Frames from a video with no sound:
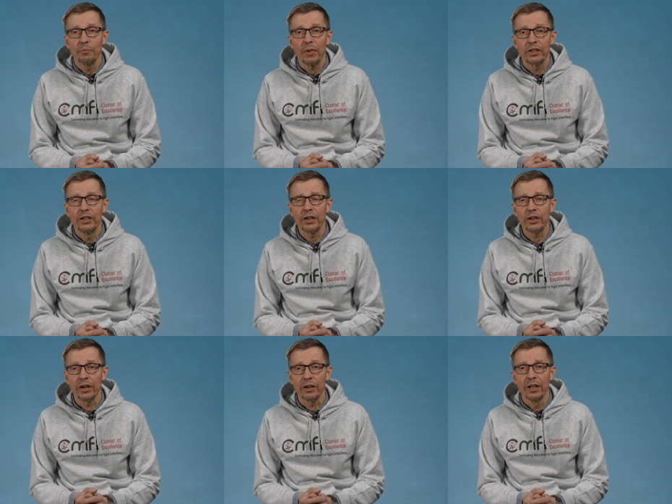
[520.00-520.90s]

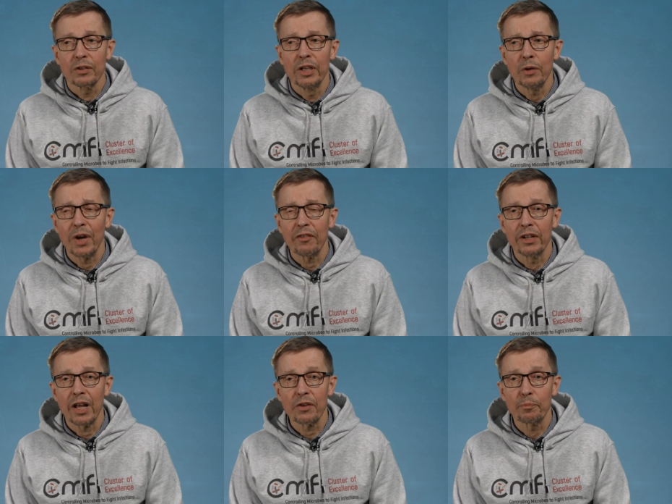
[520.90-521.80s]
bacteria. Here we have
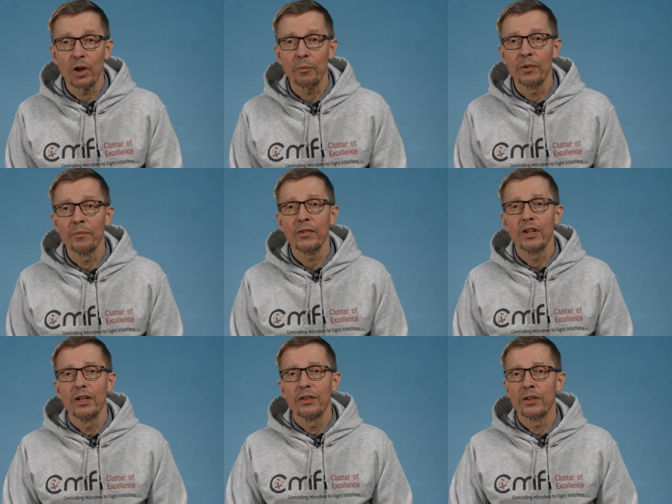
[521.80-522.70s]
another problem.
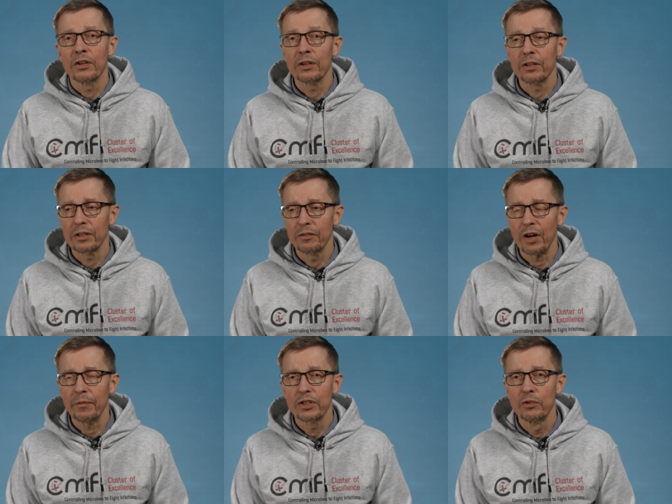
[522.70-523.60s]
The
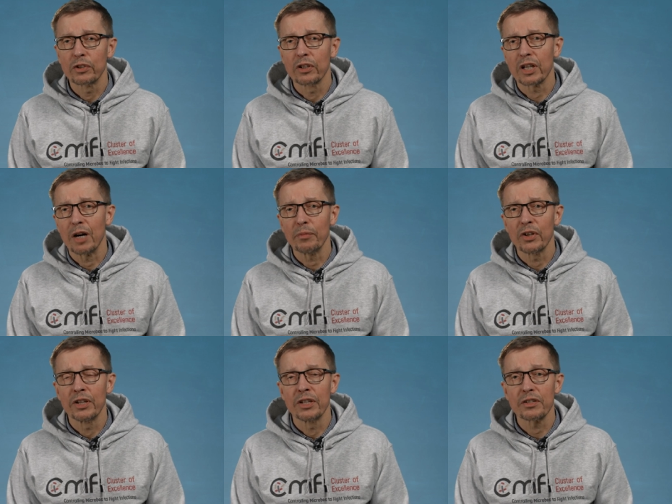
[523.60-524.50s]
pharmaceutical
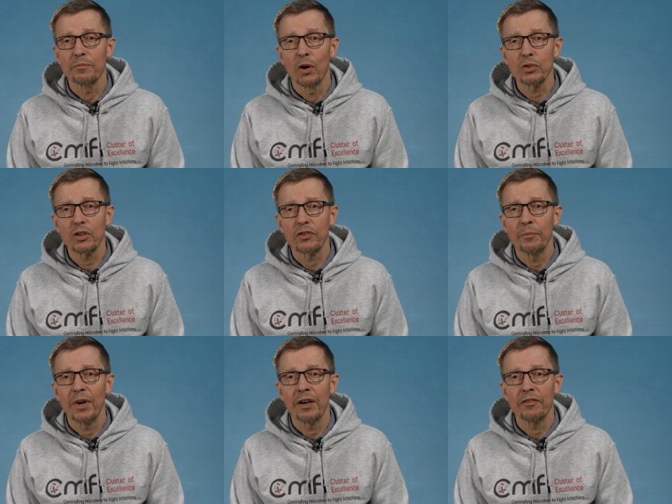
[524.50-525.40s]
companies, most of
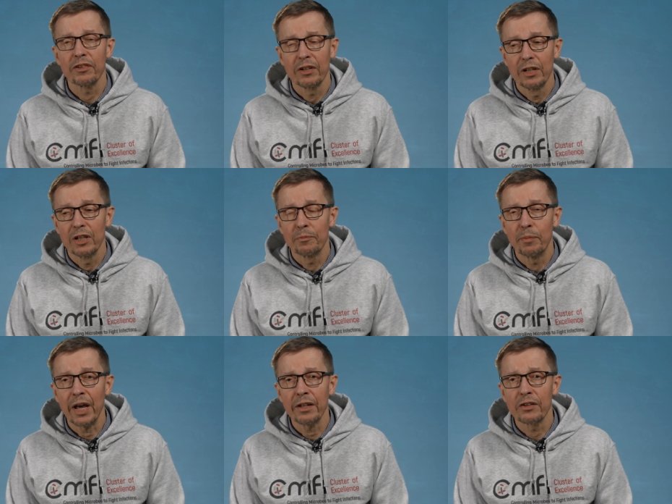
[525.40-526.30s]
them have
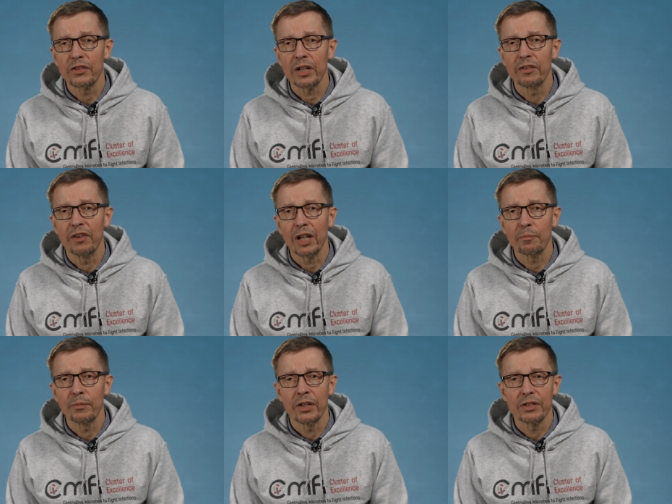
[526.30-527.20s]
abandoned their
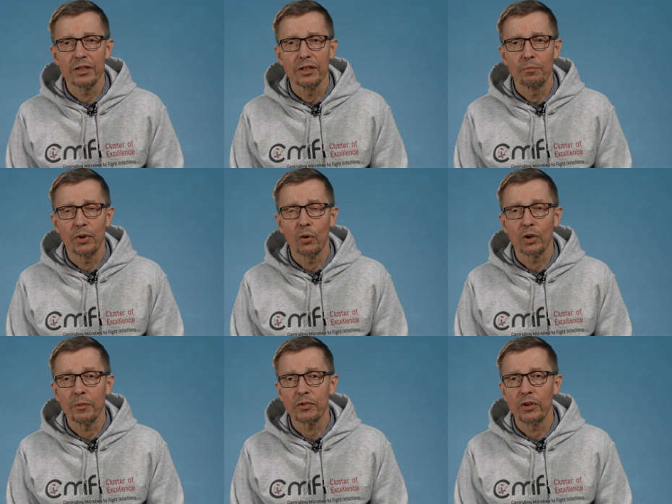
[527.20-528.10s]
development
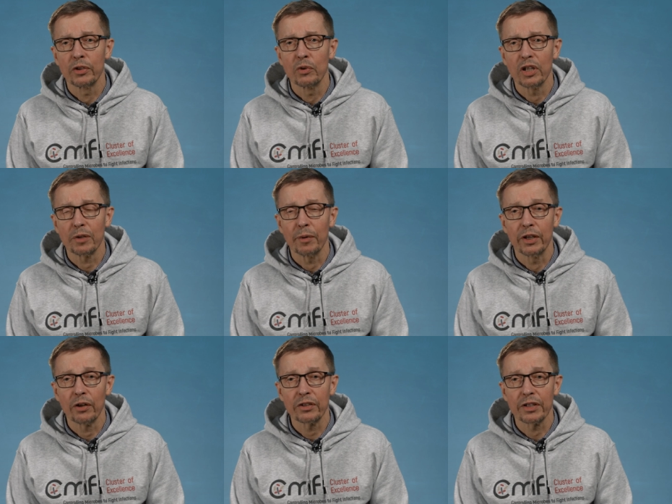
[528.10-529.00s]
programs for new
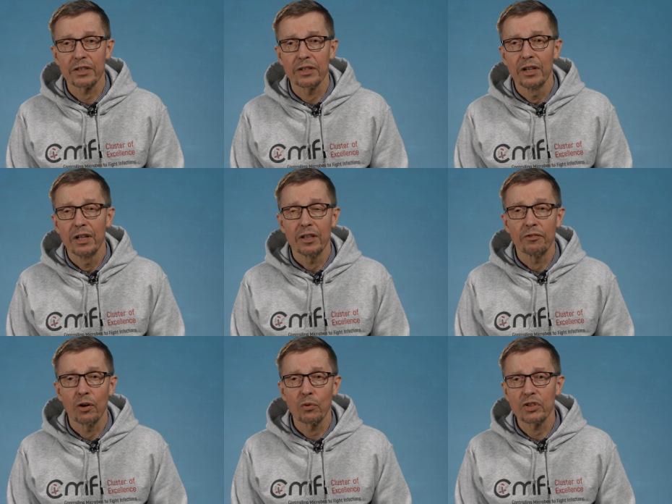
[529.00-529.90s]
antibiotics. They're
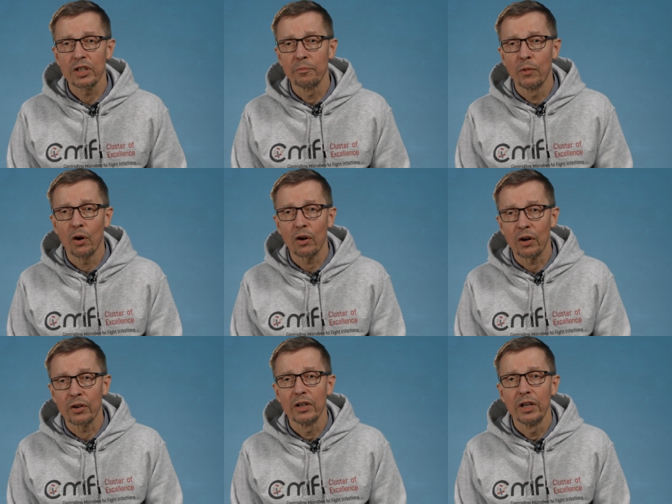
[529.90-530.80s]
focusing more
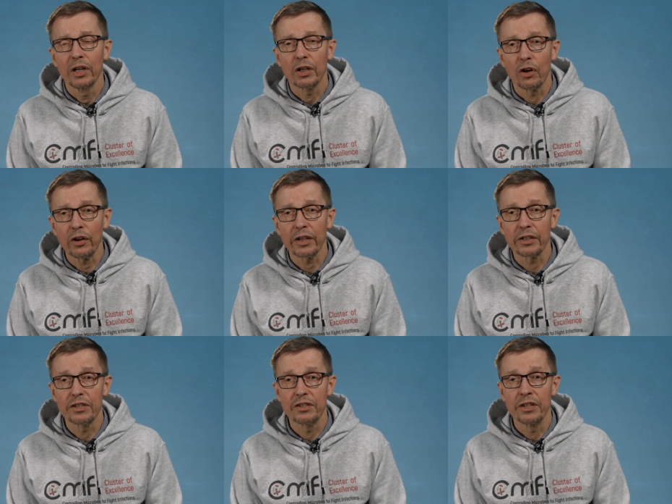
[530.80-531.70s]
on chronic
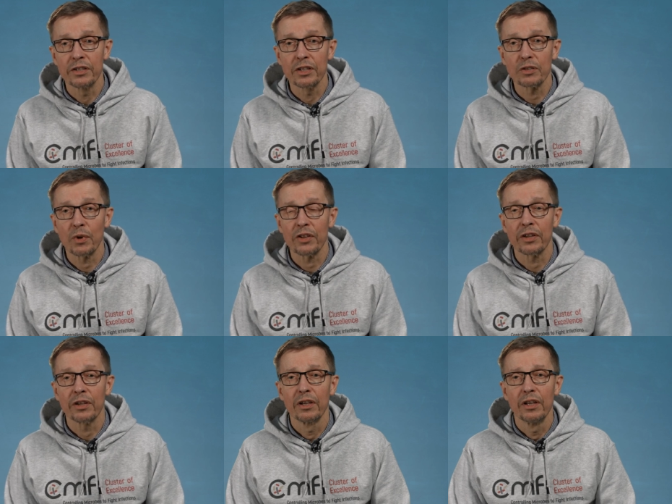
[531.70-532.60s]
diseases where
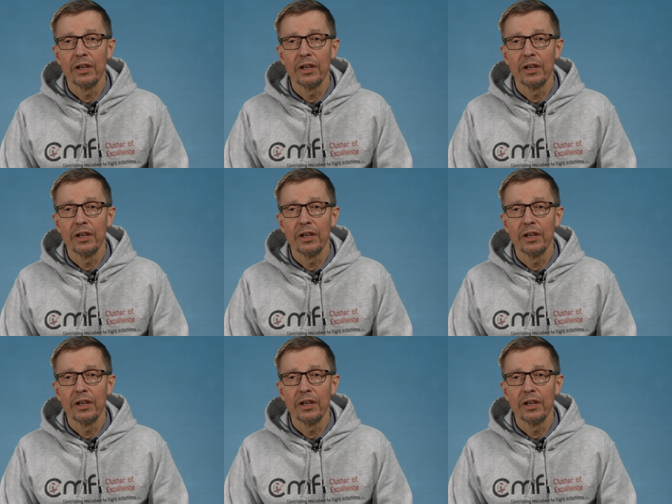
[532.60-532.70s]
they